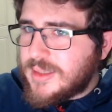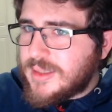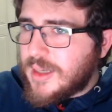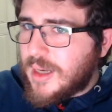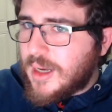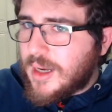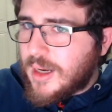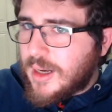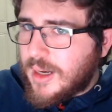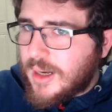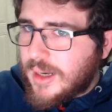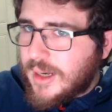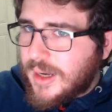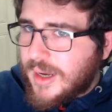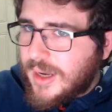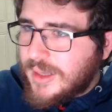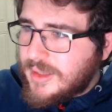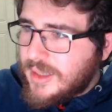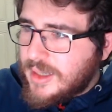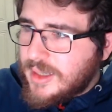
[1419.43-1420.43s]

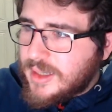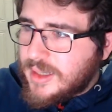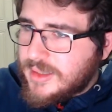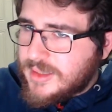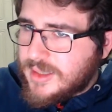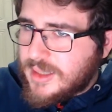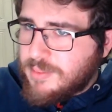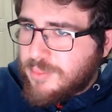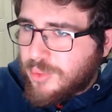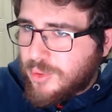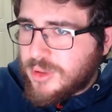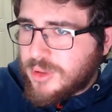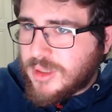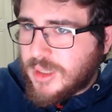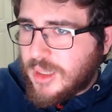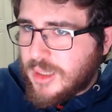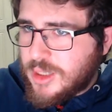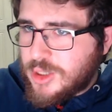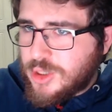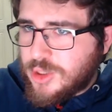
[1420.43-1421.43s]
I think it's an important
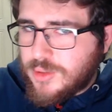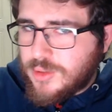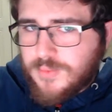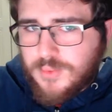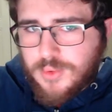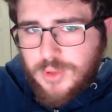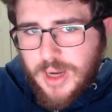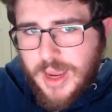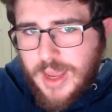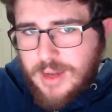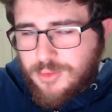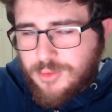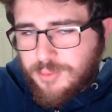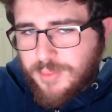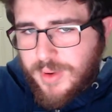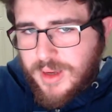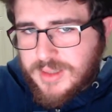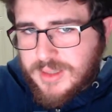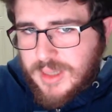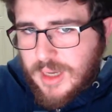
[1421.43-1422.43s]
addition for
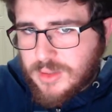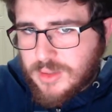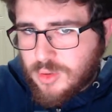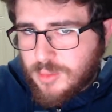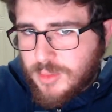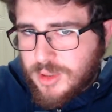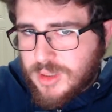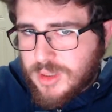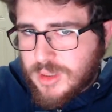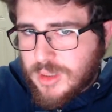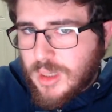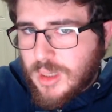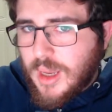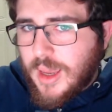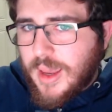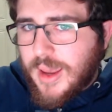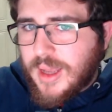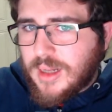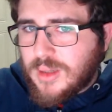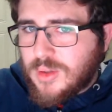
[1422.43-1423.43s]
enterprise customers
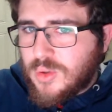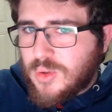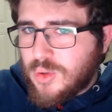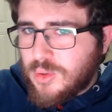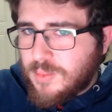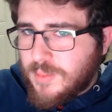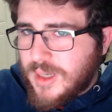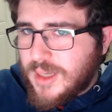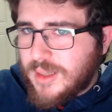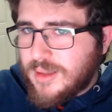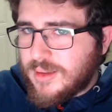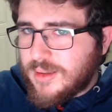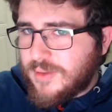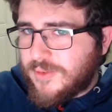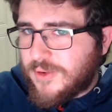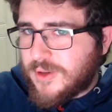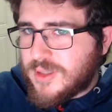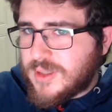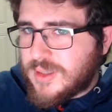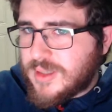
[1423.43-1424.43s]
and could be the
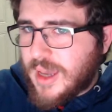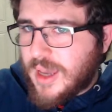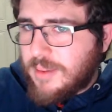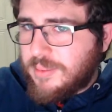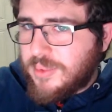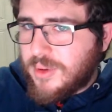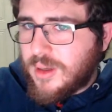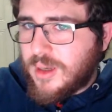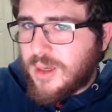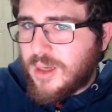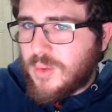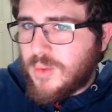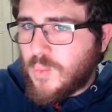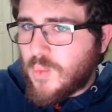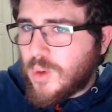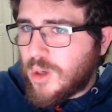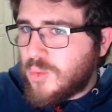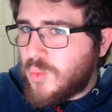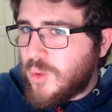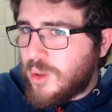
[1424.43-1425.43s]
first step in
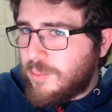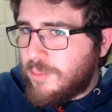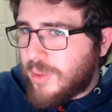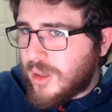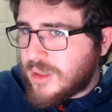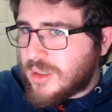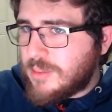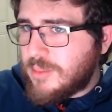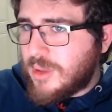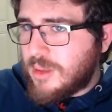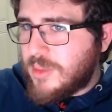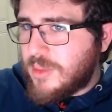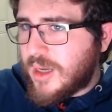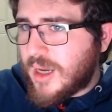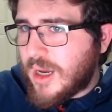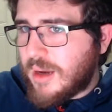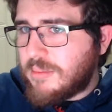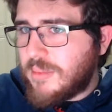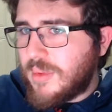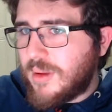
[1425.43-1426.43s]
what will possibly
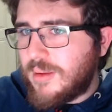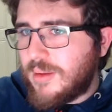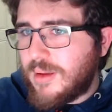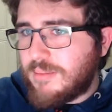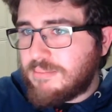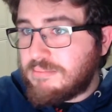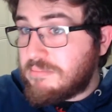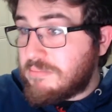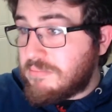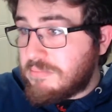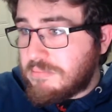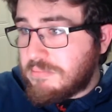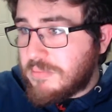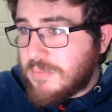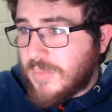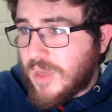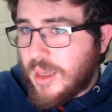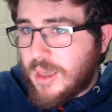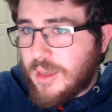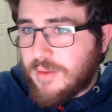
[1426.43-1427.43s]
become
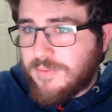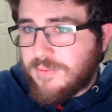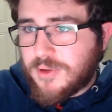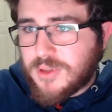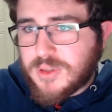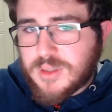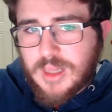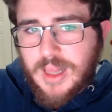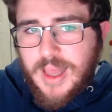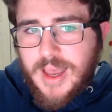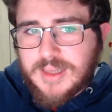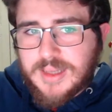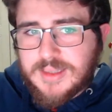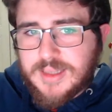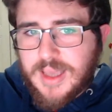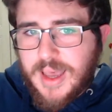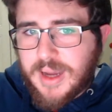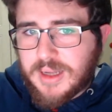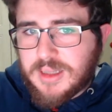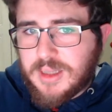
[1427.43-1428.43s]
a first-class
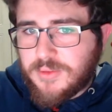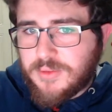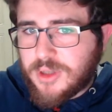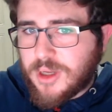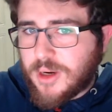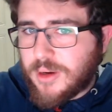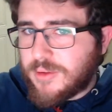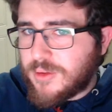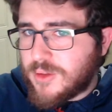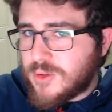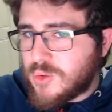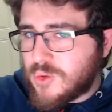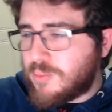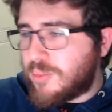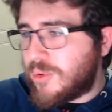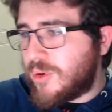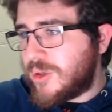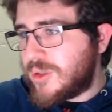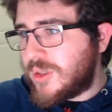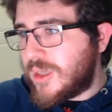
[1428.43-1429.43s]
Active Directory
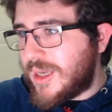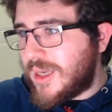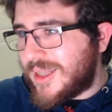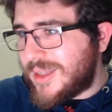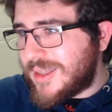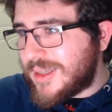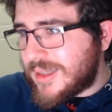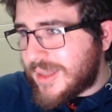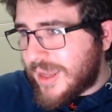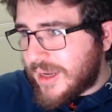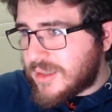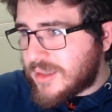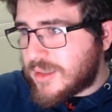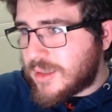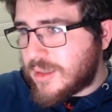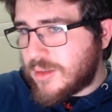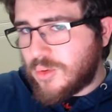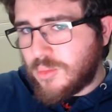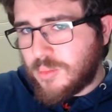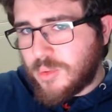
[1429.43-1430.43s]
support in the
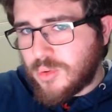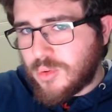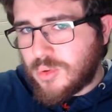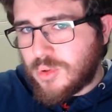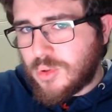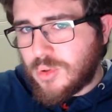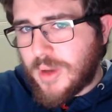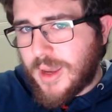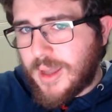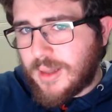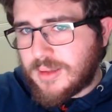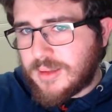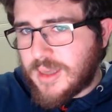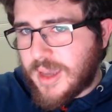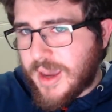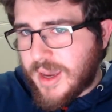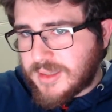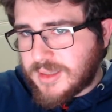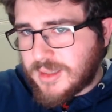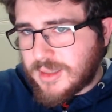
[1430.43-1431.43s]
next Ubuntu
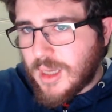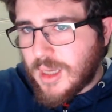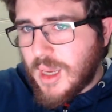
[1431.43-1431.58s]
LTS,